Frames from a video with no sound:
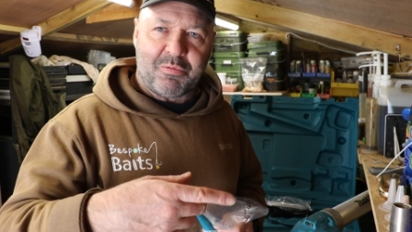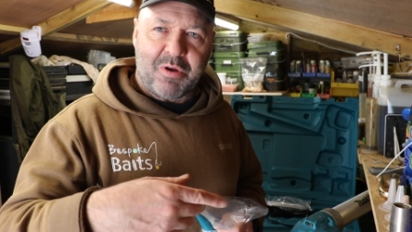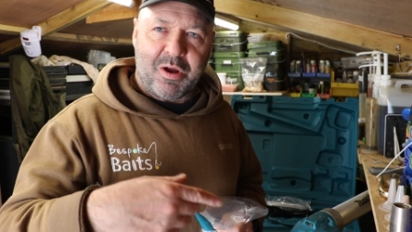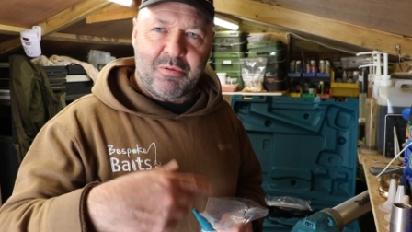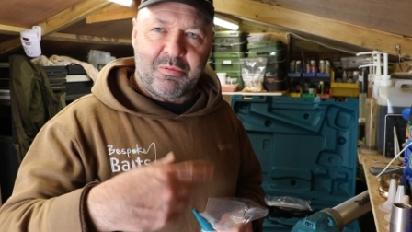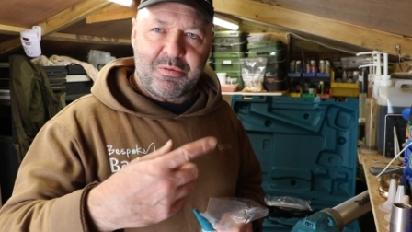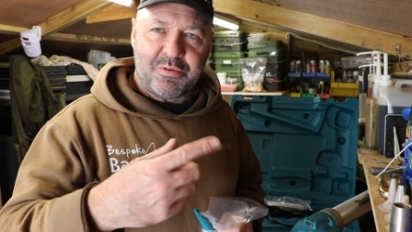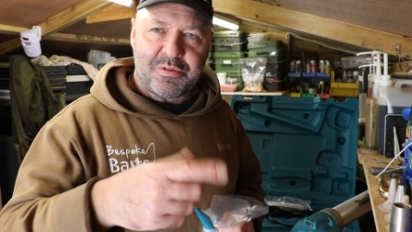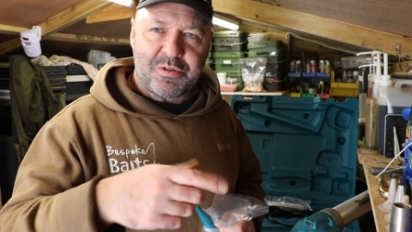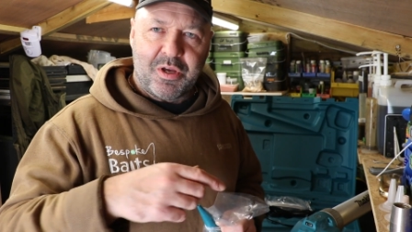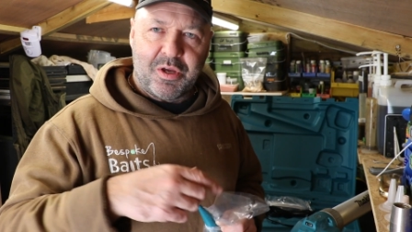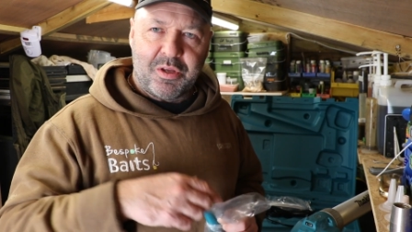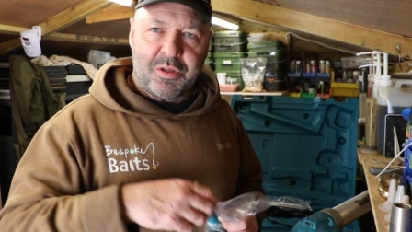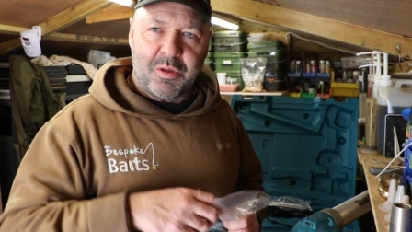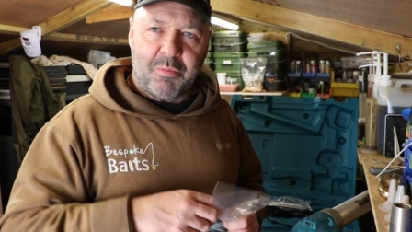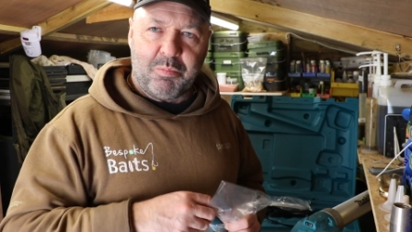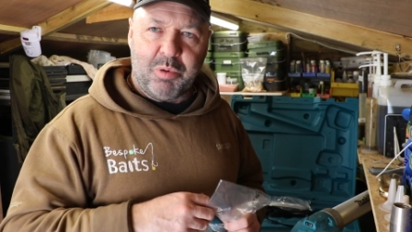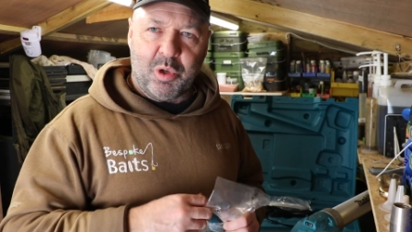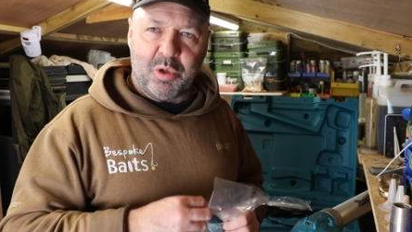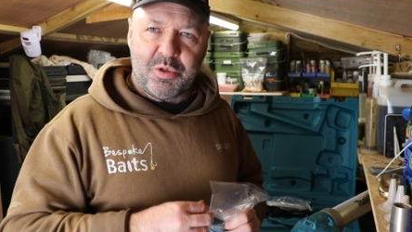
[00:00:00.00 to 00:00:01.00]
round
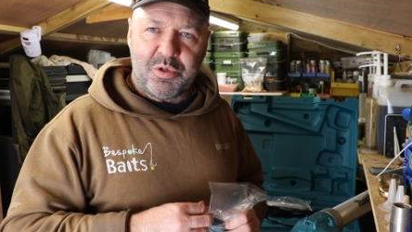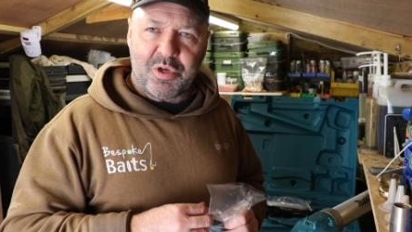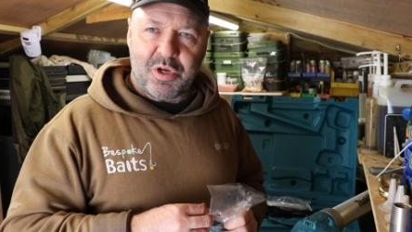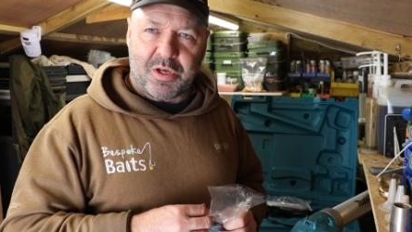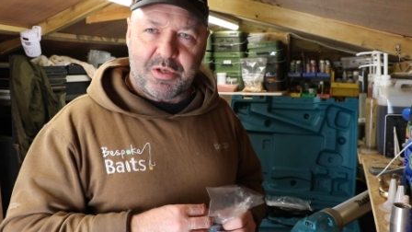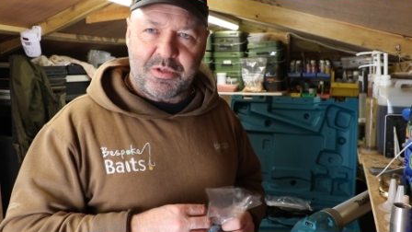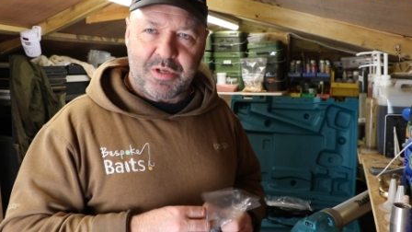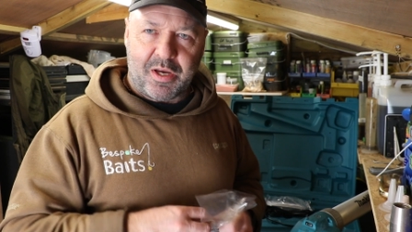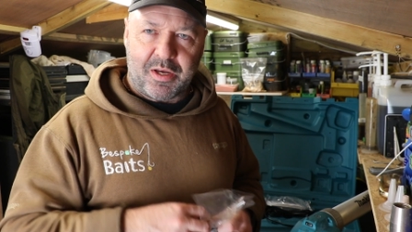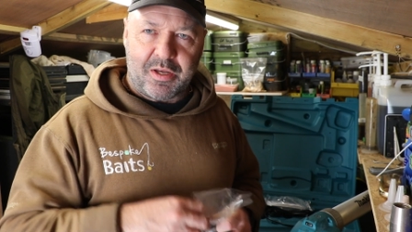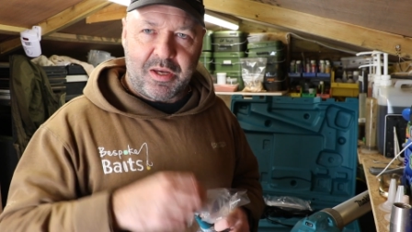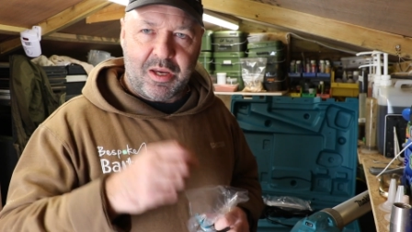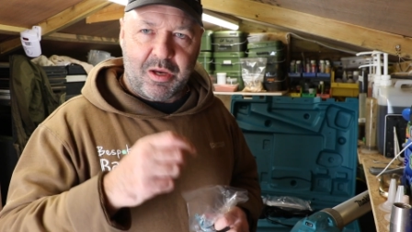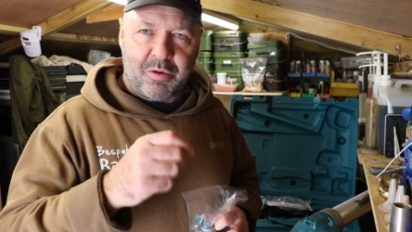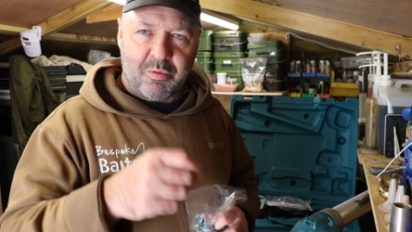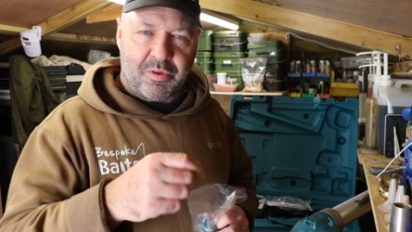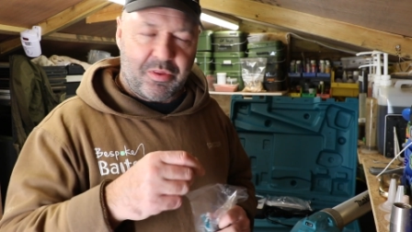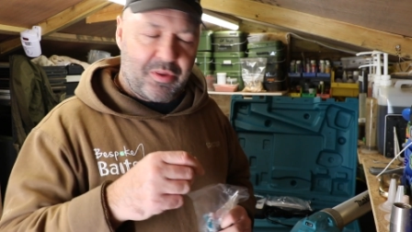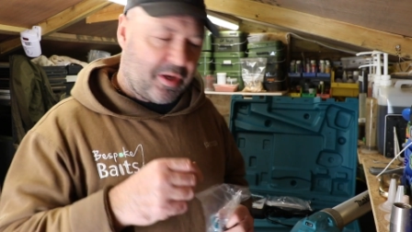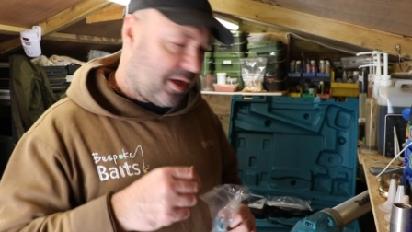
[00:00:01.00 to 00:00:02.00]
the plunger technique
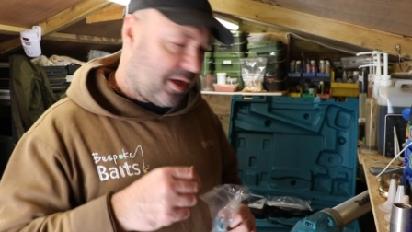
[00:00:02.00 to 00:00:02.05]
with the